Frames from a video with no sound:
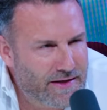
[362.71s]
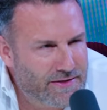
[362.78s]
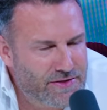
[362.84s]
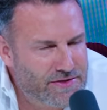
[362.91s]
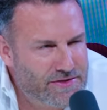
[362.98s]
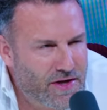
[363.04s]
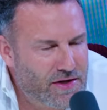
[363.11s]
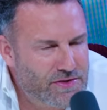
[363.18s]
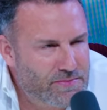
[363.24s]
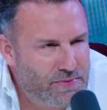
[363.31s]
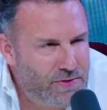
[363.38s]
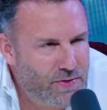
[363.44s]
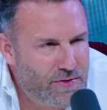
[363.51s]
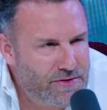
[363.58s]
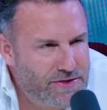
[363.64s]
and just
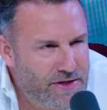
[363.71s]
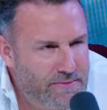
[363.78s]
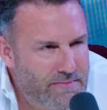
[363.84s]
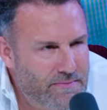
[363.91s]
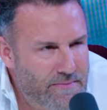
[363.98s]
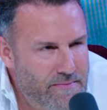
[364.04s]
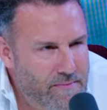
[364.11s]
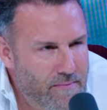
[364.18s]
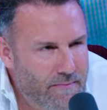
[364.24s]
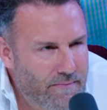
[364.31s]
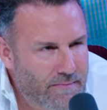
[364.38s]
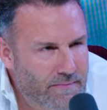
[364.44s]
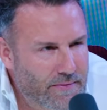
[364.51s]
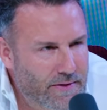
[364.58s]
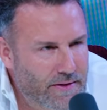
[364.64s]
entrepreneurship?
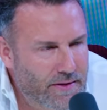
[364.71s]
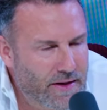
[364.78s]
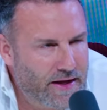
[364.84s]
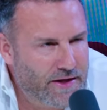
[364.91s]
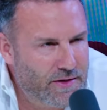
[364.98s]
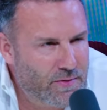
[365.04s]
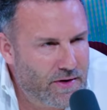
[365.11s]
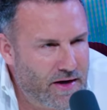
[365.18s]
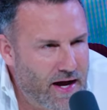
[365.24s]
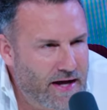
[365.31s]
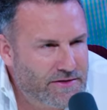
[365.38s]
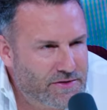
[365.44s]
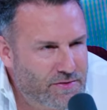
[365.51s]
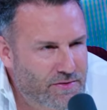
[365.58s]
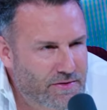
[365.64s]
Like you were at
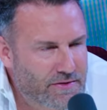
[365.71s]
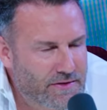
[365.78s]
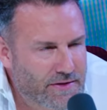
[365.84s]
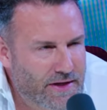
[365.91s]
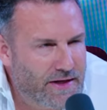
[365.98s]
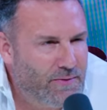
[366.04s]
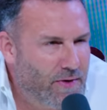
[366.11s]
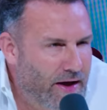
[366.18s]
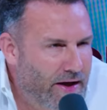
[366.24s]
high school, then